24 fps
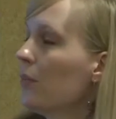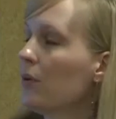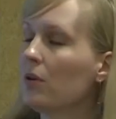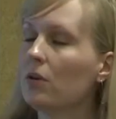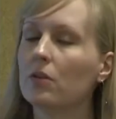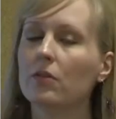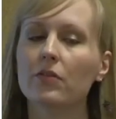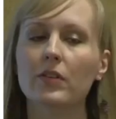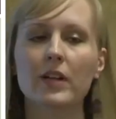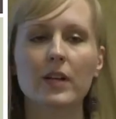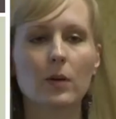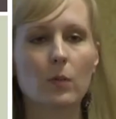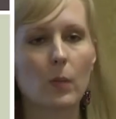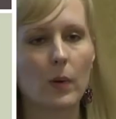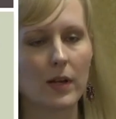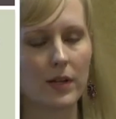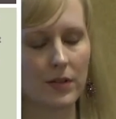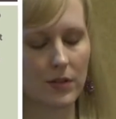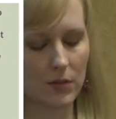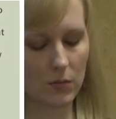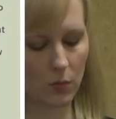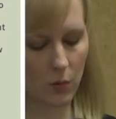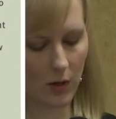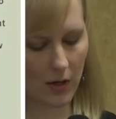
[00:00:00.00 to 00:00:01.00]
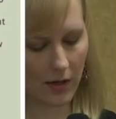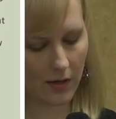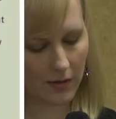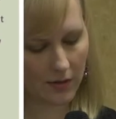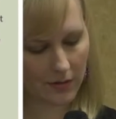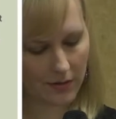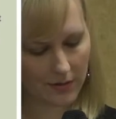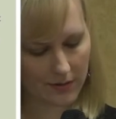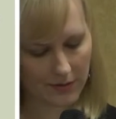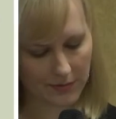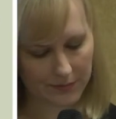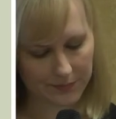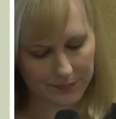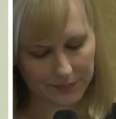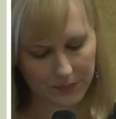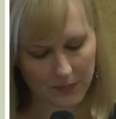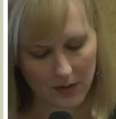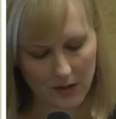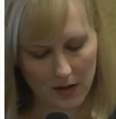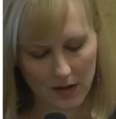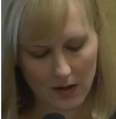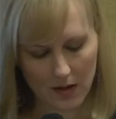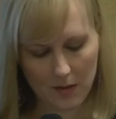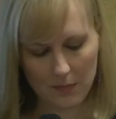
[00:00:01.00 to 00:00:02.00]
Proving one's worth.
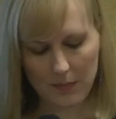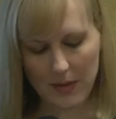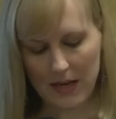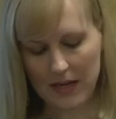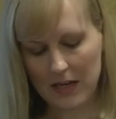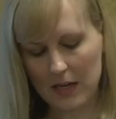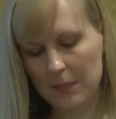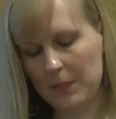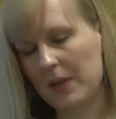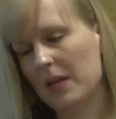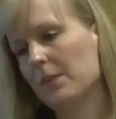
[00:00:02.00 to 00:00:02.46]
Many